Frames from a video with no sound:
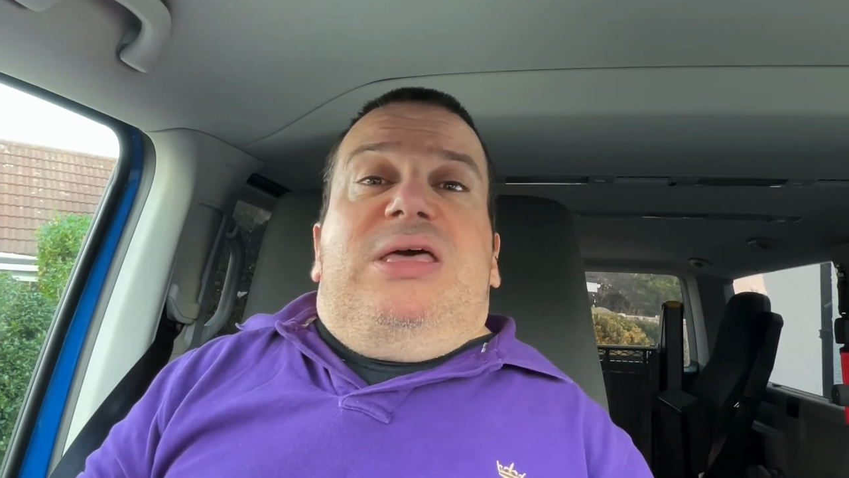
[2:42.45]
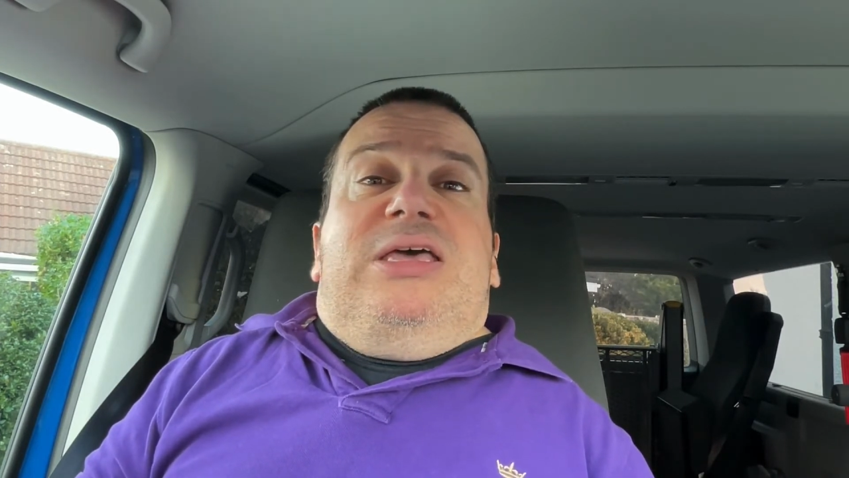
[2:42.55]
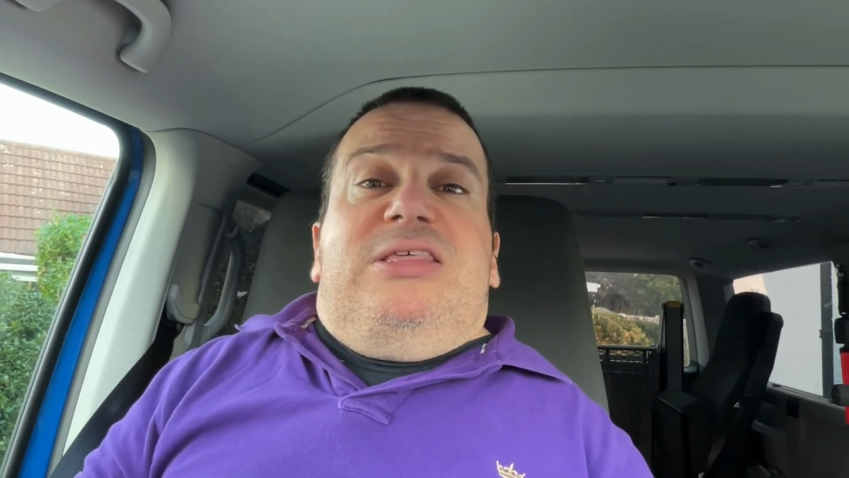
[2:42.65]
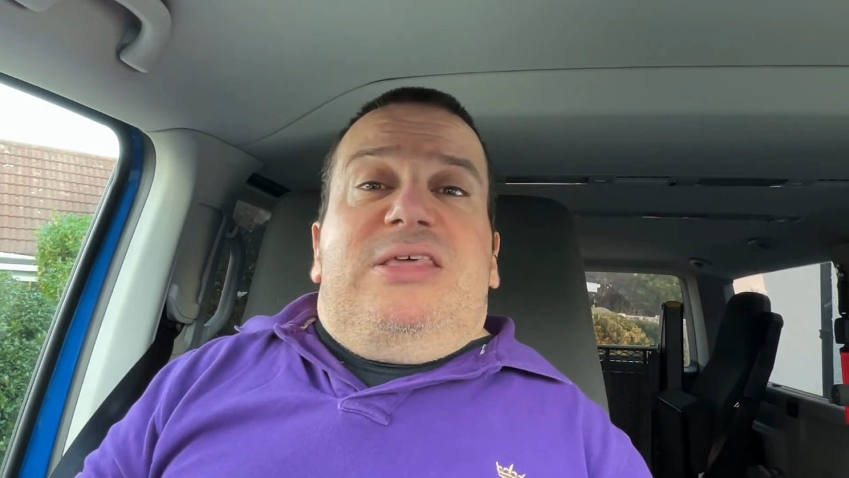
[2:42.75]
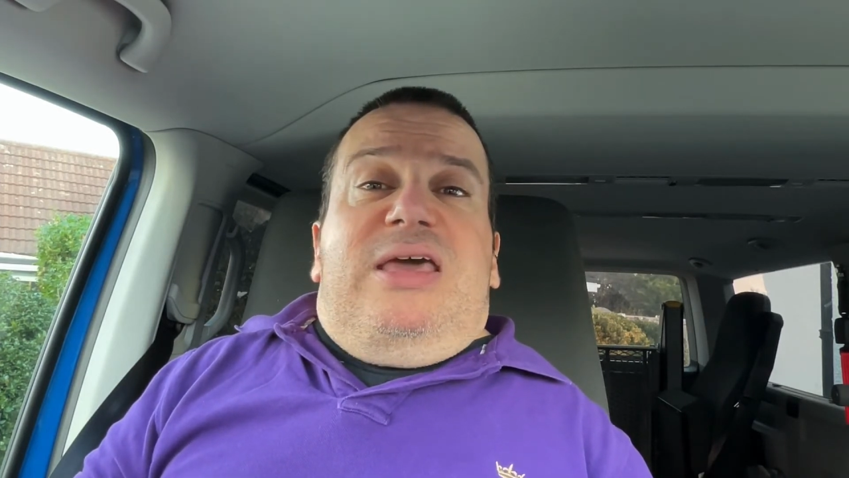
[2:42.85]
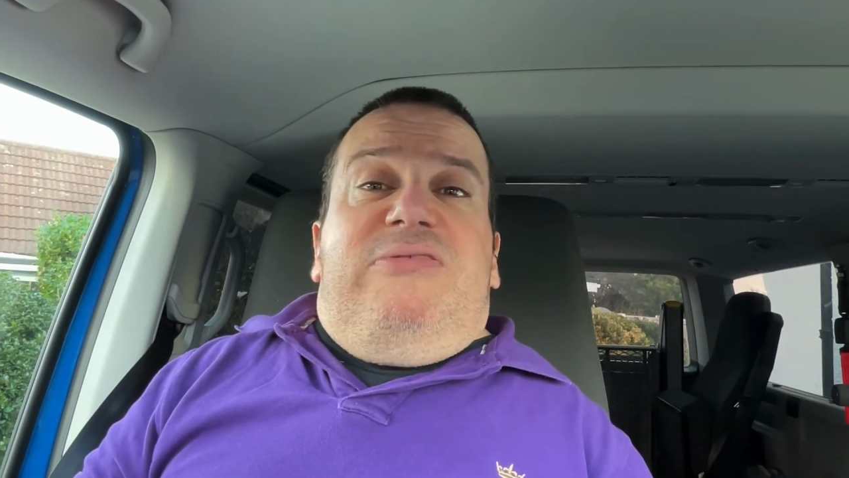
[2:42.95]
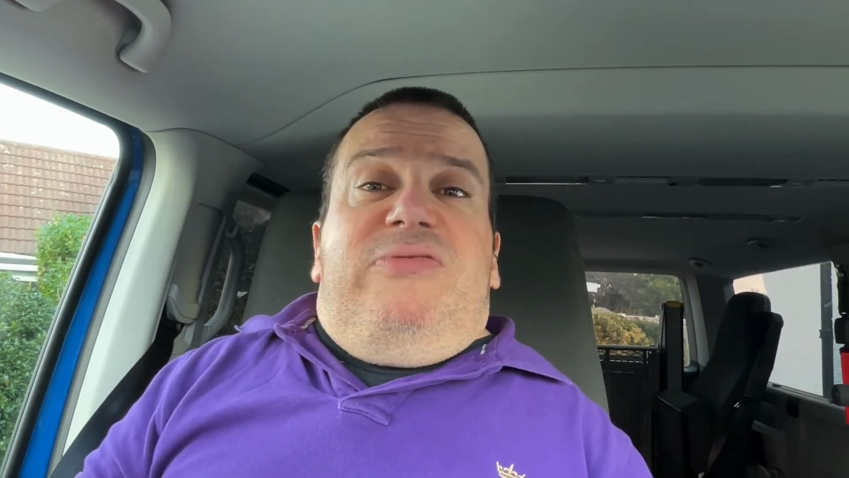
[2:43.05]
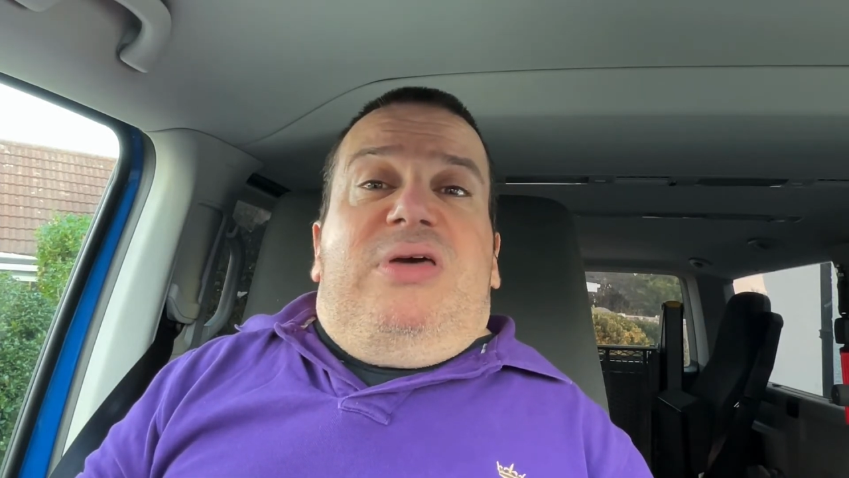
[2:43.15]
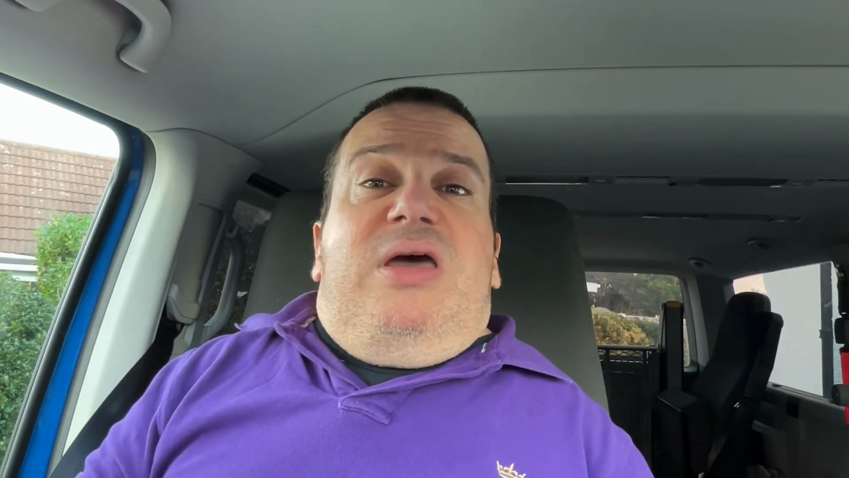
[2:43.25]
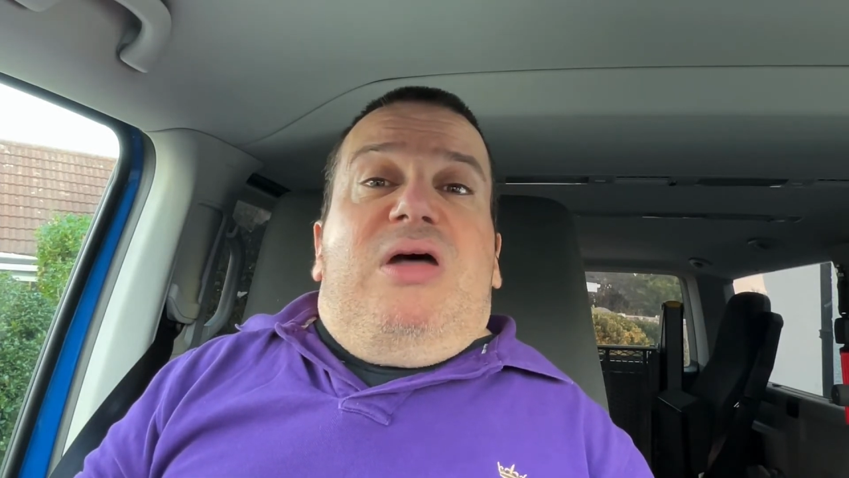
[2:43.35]
is safe
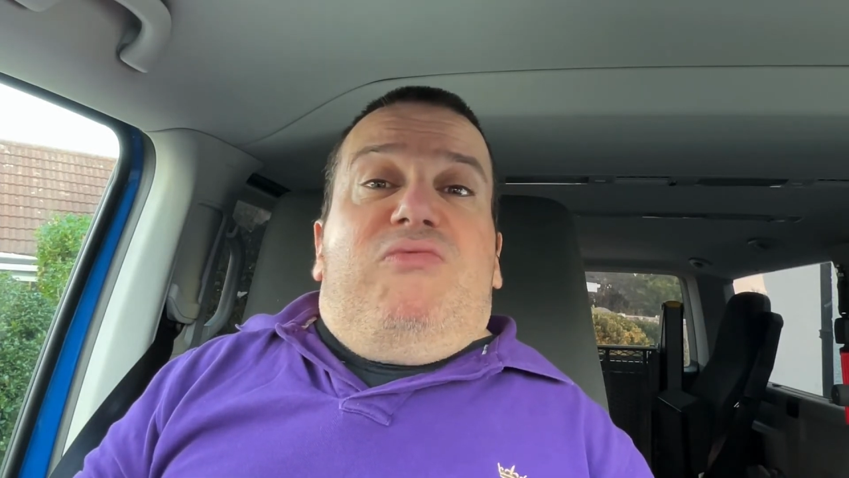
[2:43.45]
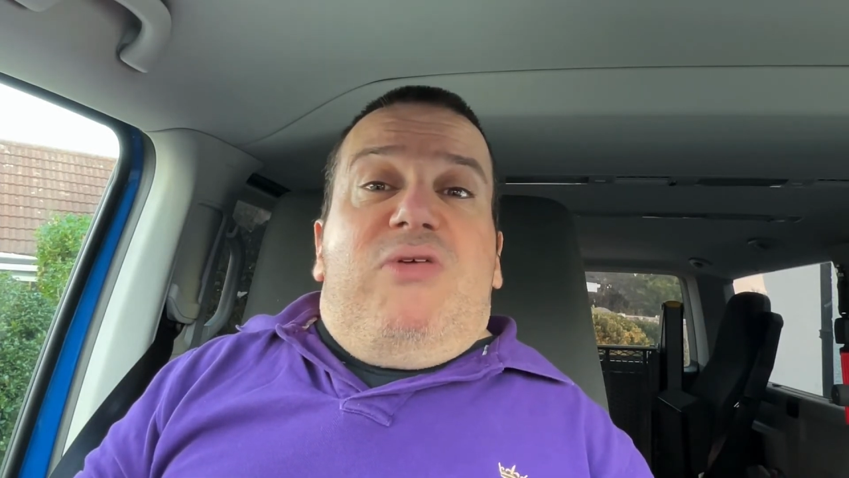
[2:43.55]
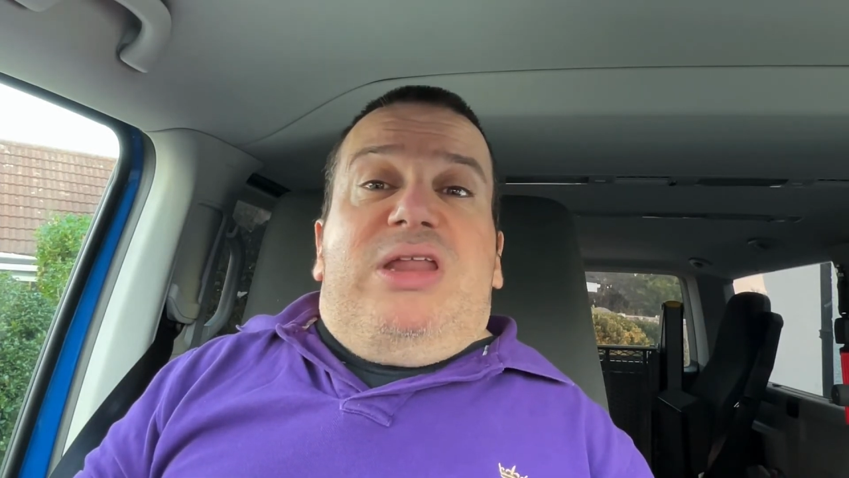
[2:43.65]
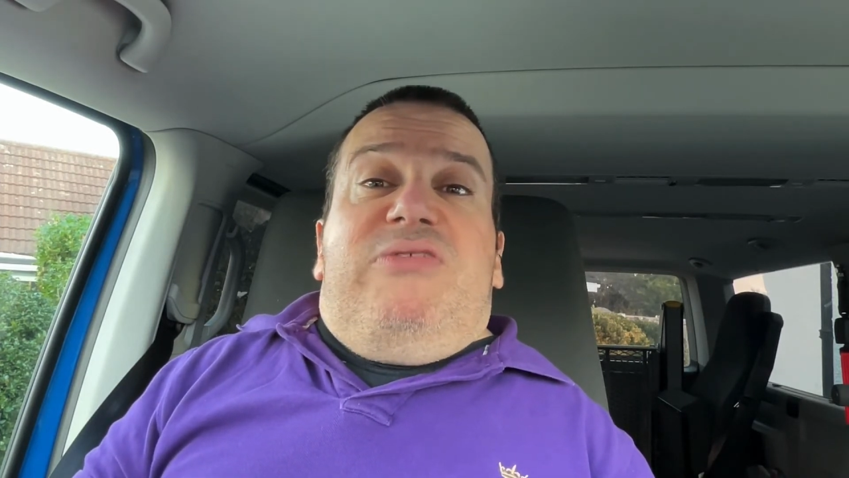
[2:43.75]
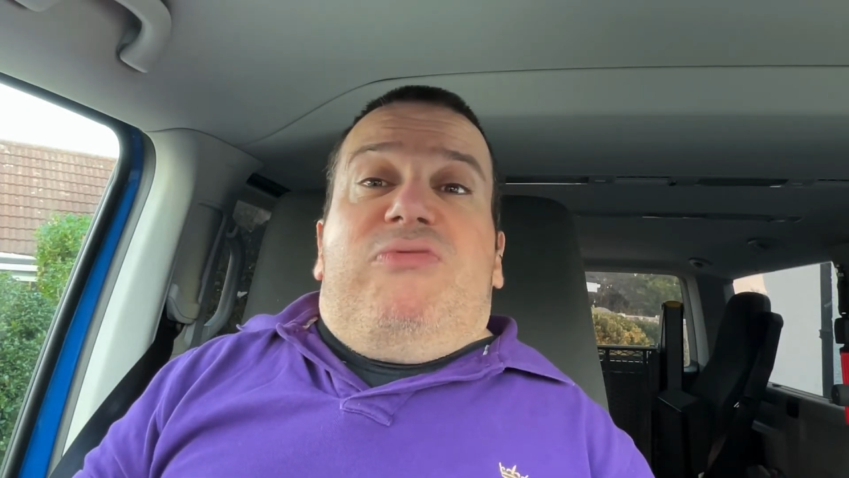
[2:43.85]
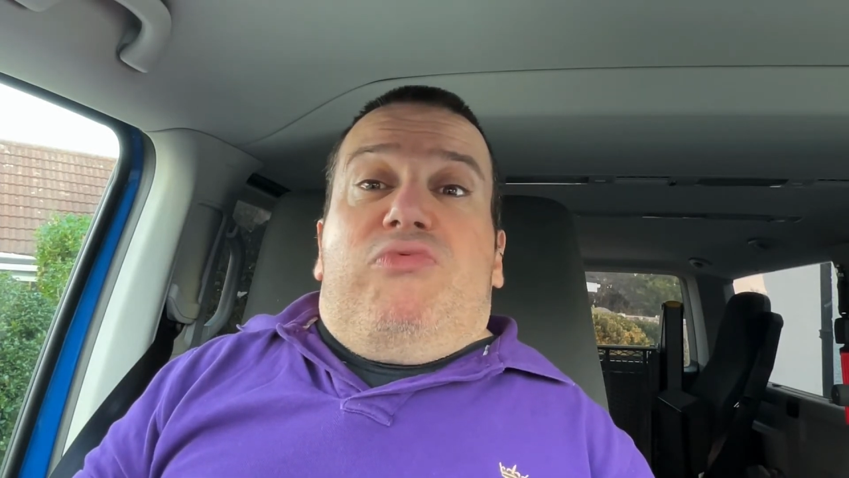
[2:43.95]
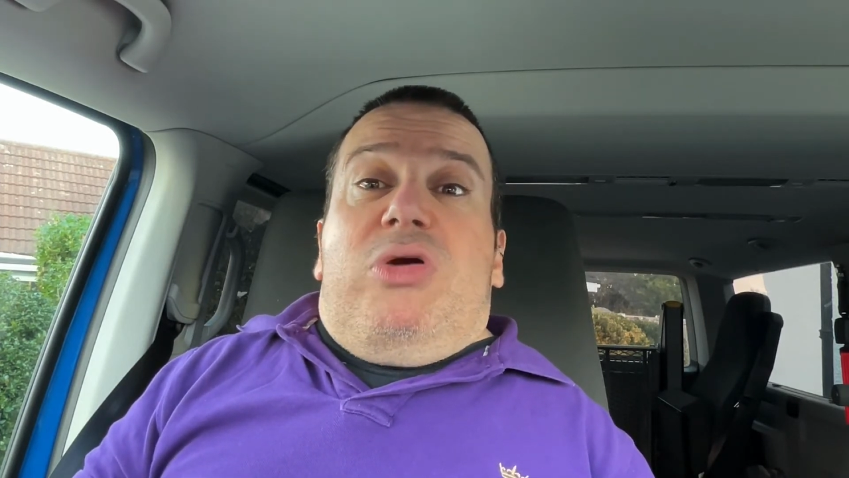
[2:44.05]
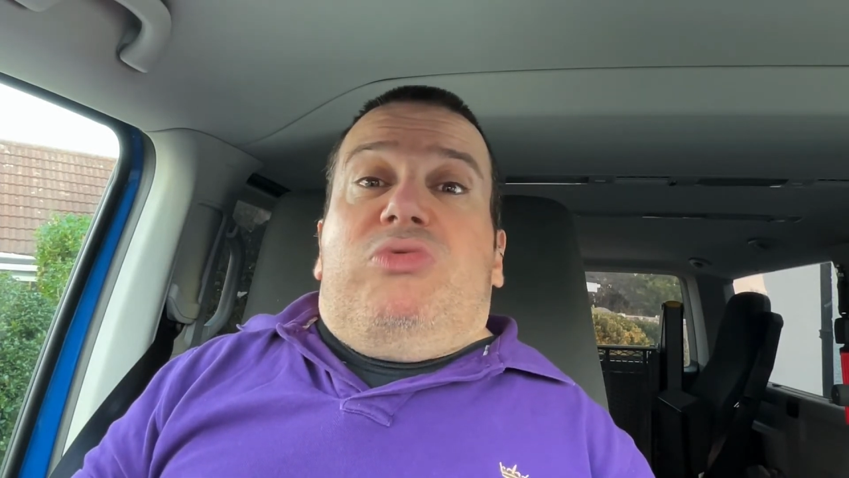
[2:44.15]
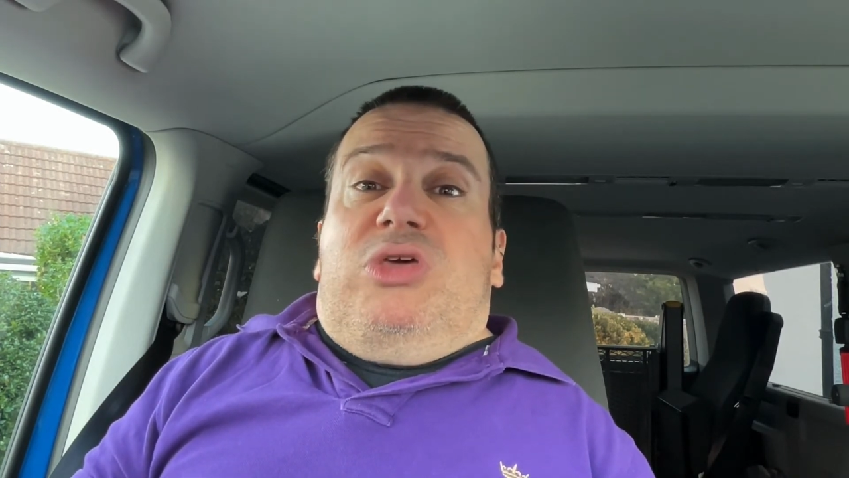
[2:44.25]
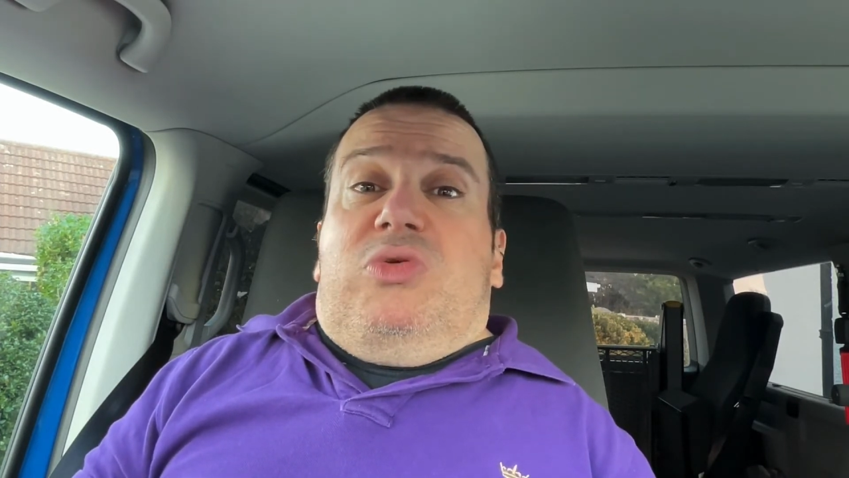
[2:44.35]
and ready for
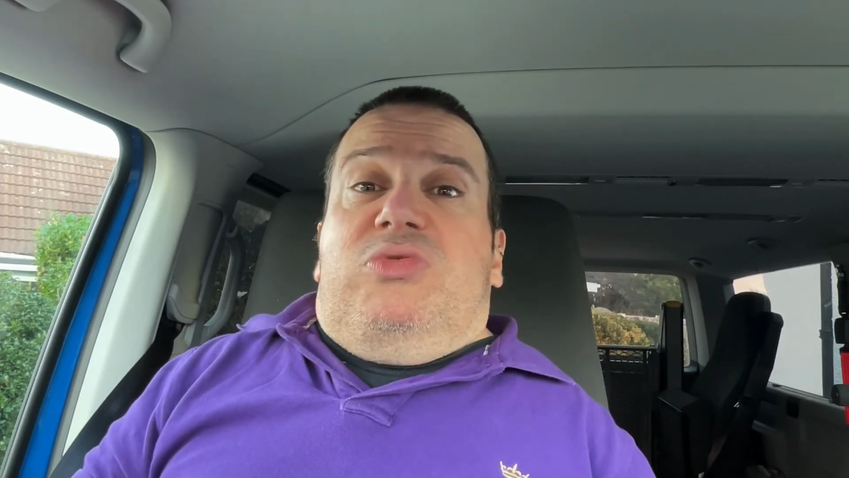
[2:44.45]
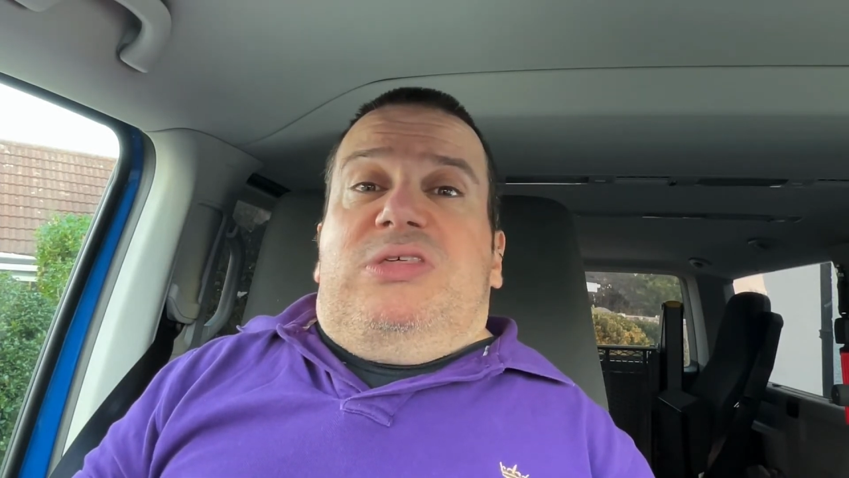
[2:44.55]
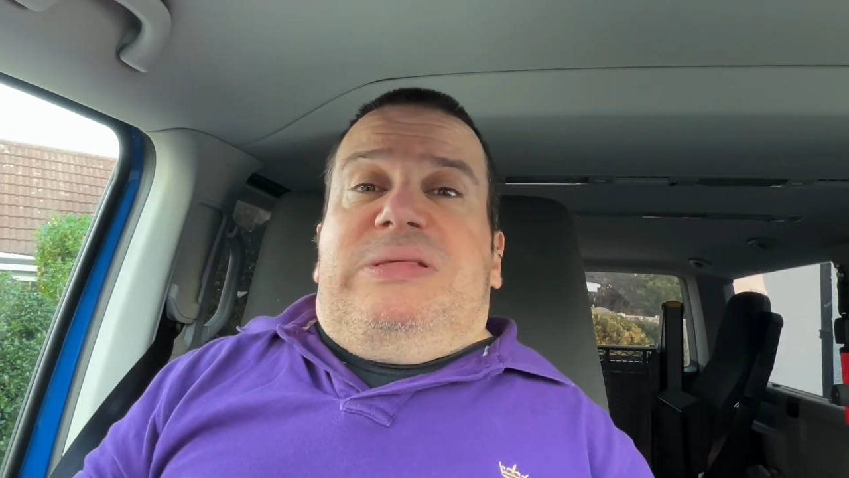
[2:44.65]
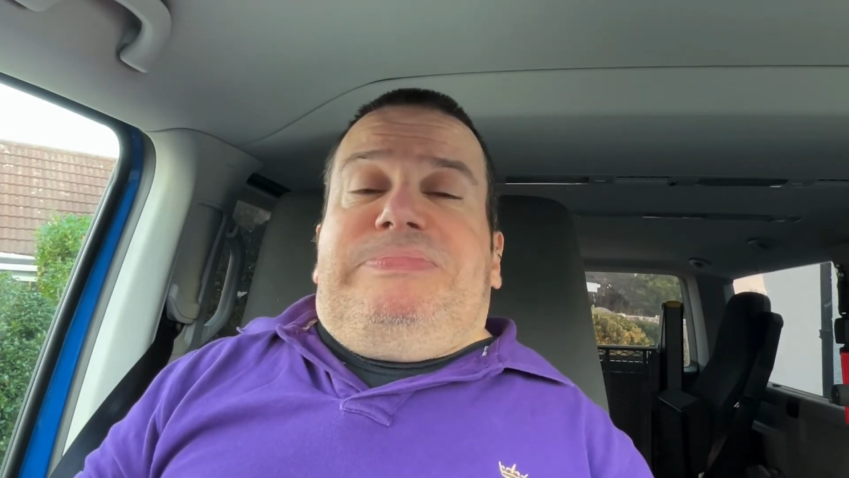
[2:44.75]
road use.